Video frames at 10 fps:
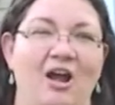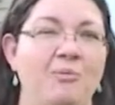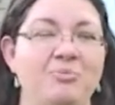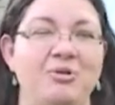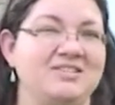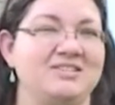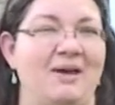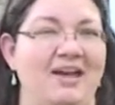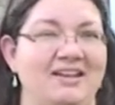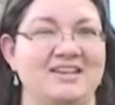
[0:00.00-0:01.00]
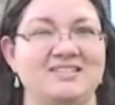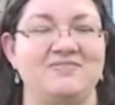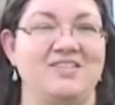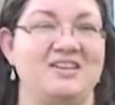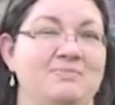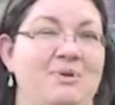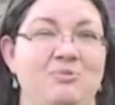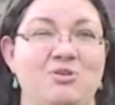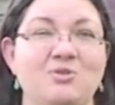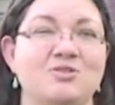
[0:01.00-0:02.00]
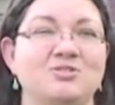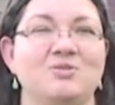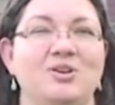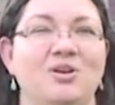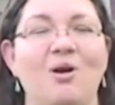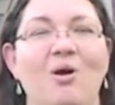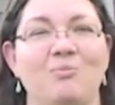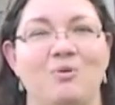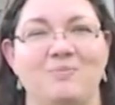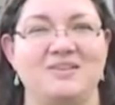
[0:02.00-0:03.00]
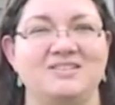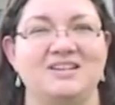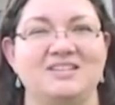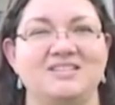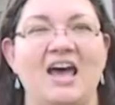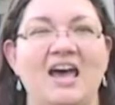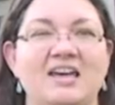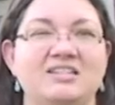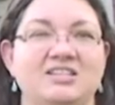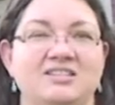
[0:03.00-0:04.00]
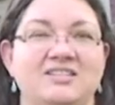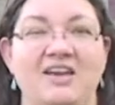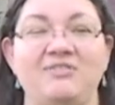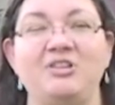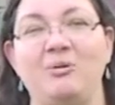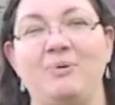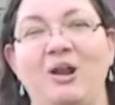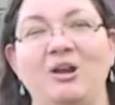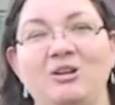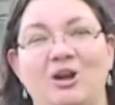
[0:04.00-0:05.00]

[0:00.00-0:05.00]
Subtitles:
I hope you'll get some ideas of things that maybe you could do at your home or business to save a little bit on